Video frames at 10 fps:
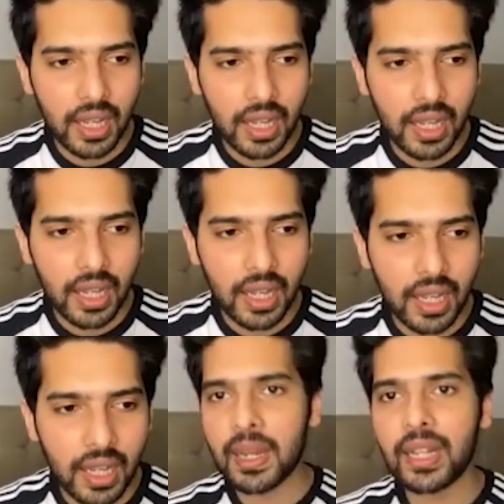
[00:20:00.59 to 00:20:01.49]
It's not
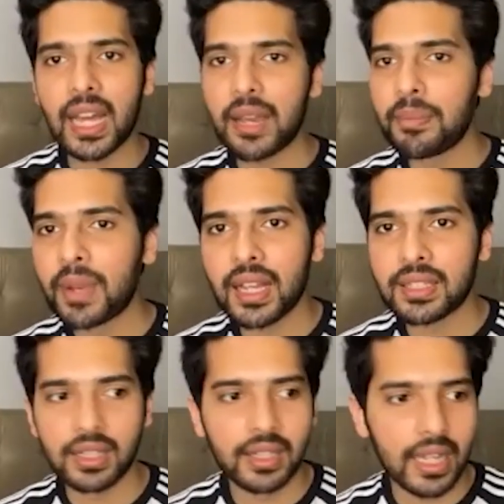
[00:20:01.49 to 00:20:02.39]
that they're being
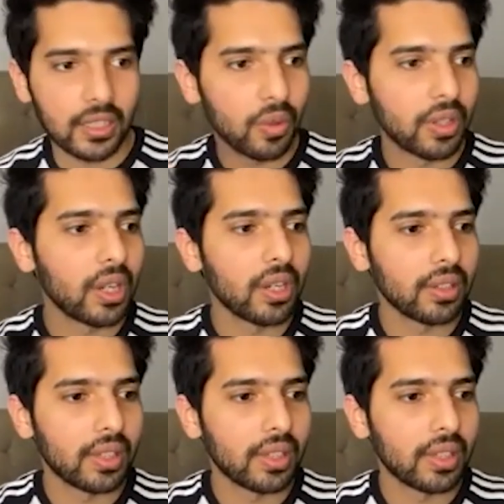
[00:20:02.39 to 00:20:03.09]
typecasted. That's what they